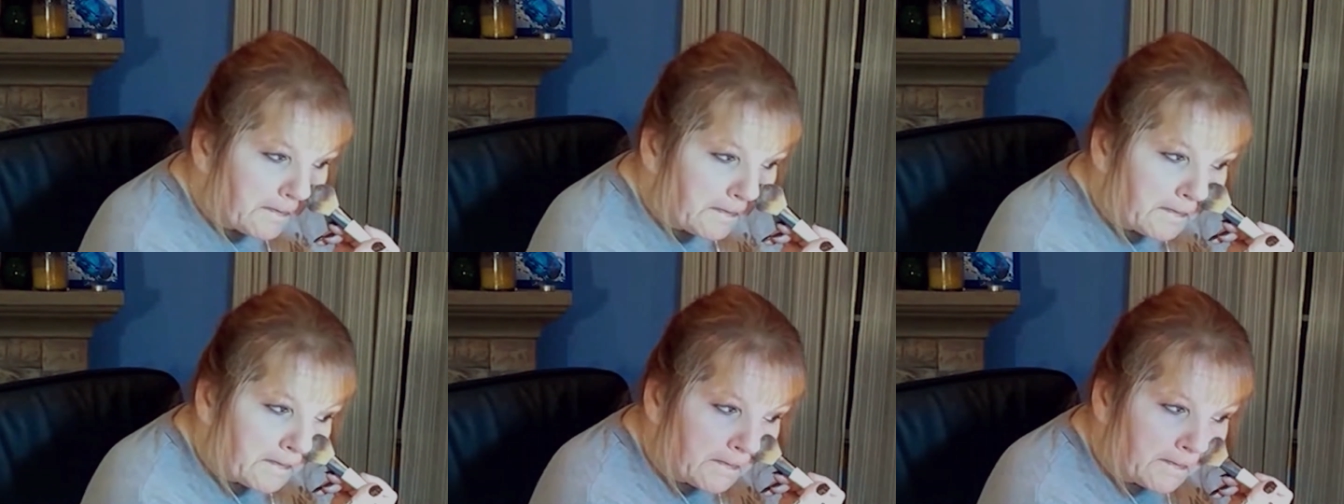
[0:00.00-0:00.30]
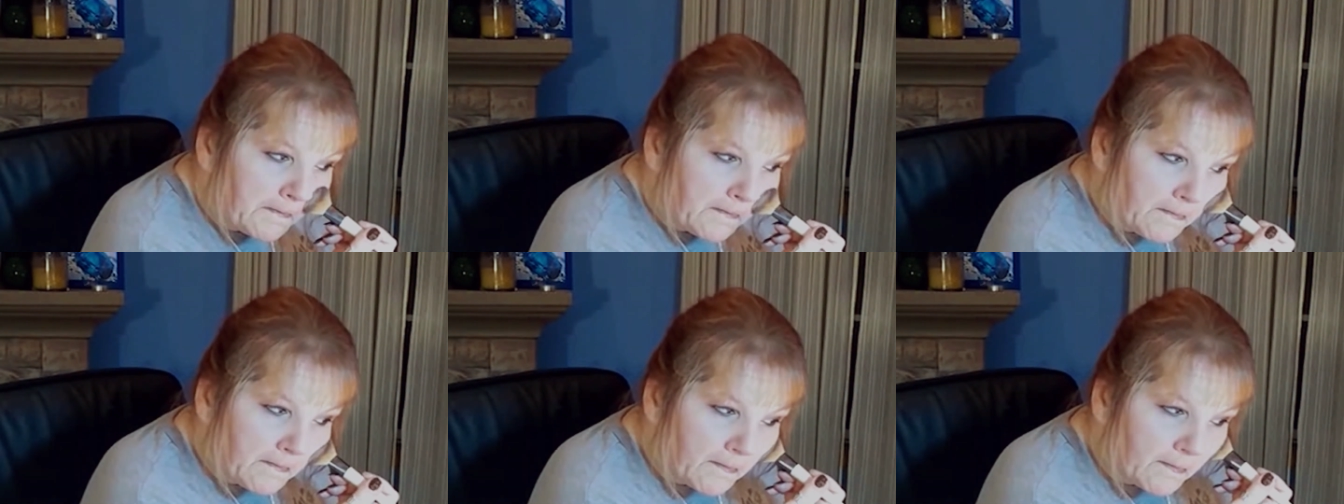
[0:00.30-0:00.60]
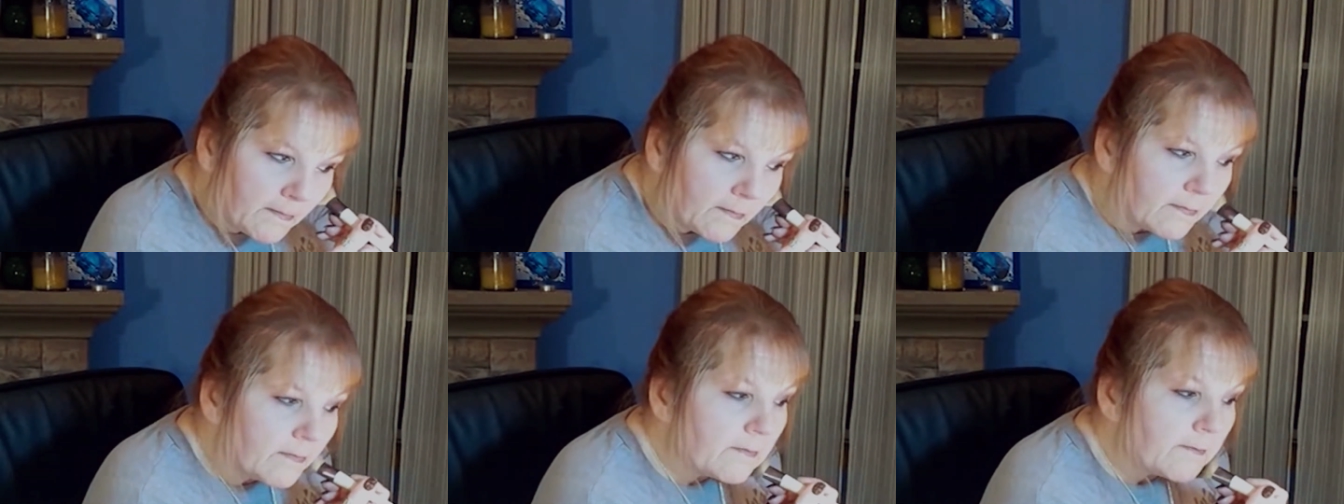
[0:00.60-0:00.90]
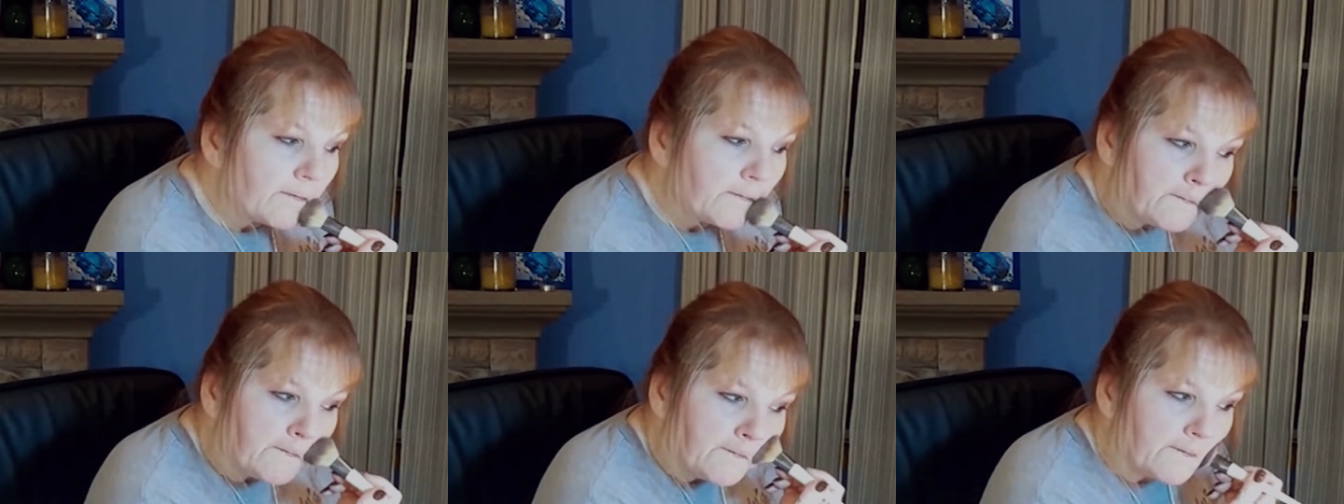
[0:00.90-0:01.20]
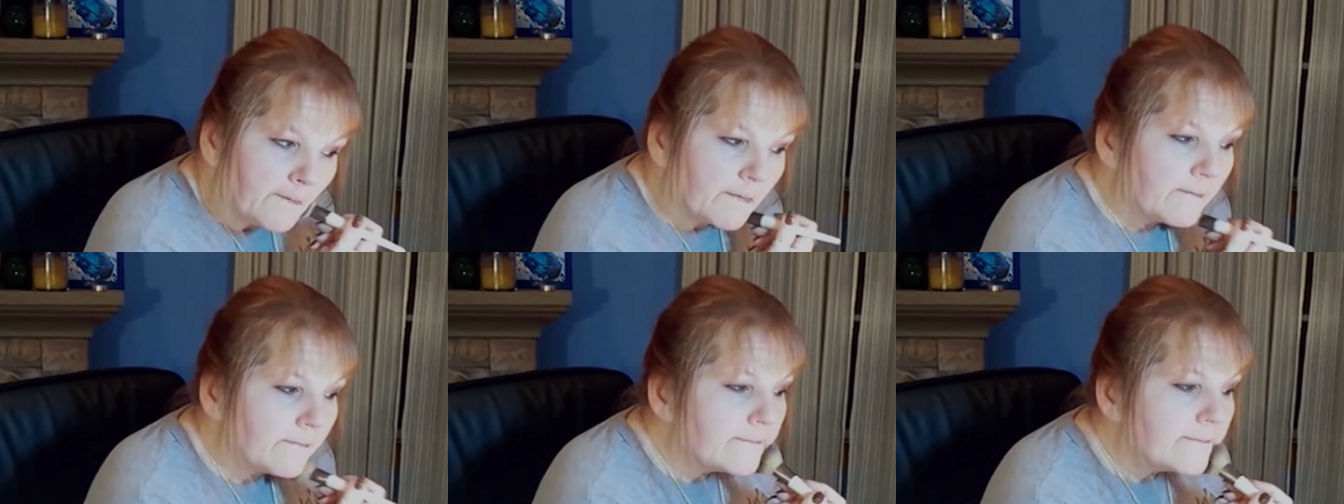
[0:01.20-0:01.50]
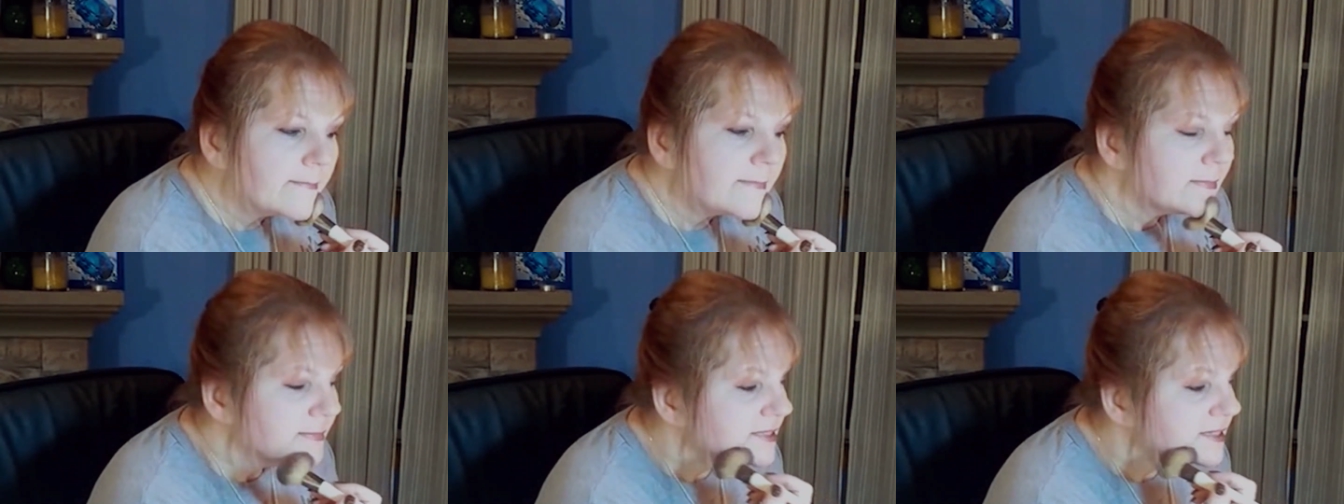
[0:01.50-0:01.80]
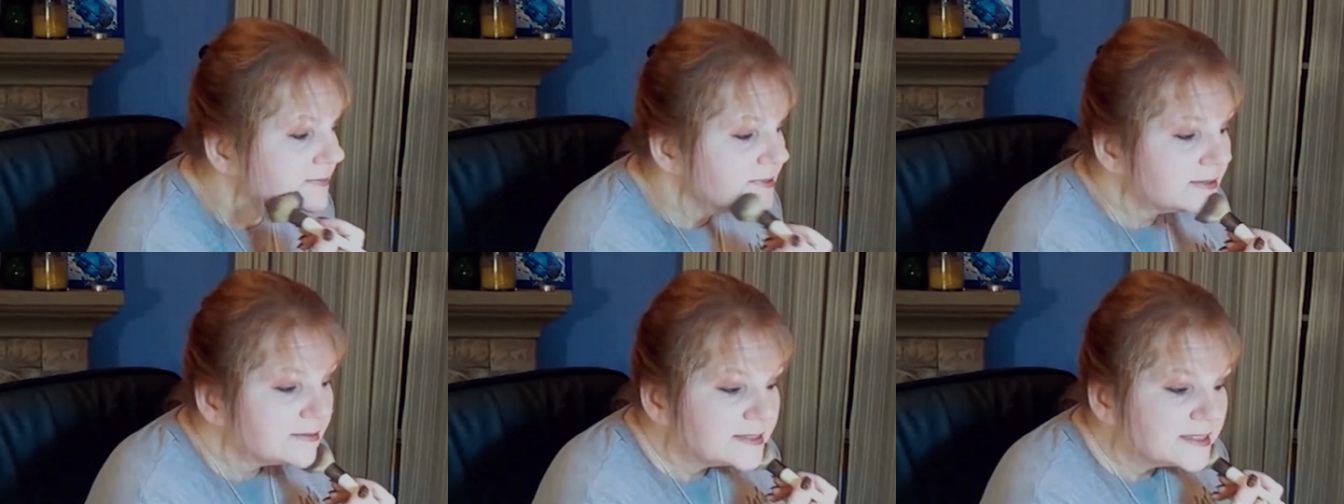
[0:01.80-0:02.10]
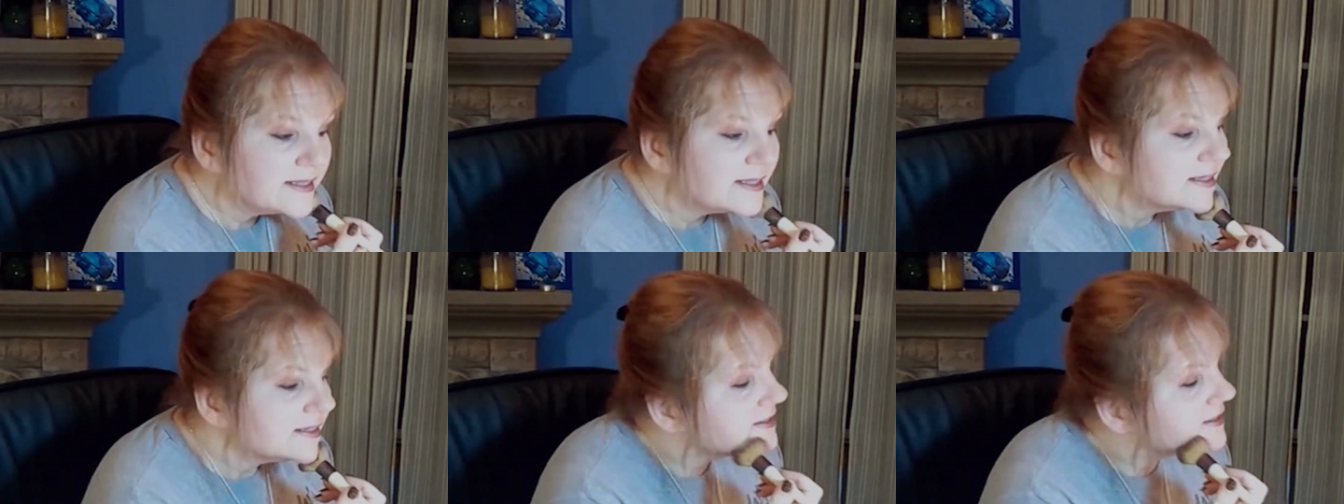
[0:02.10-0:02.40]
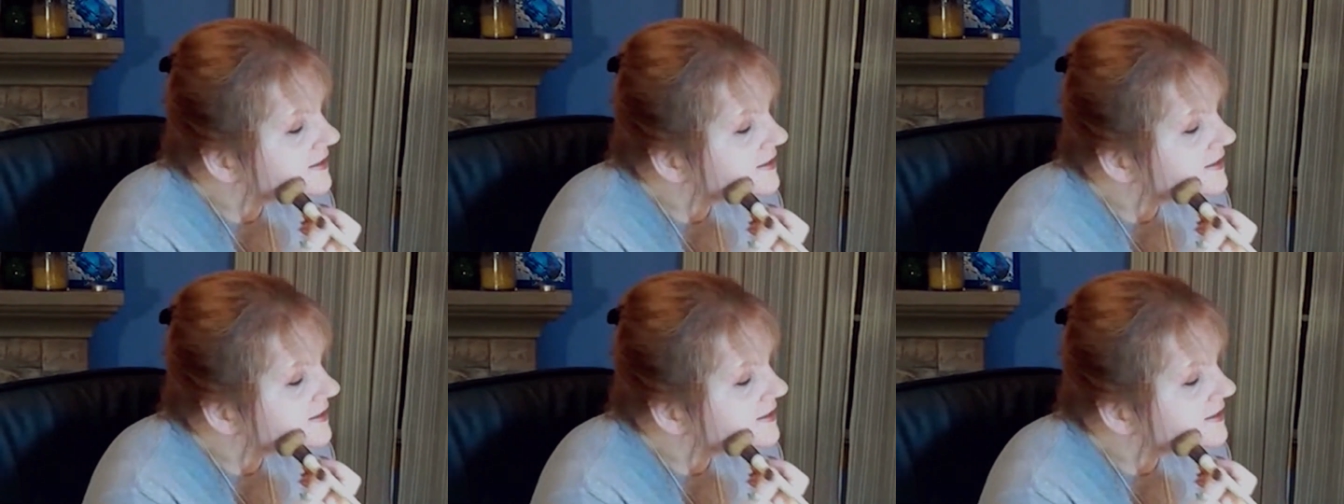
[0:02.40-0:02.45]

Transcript: Sometimes I think they're seasonal. You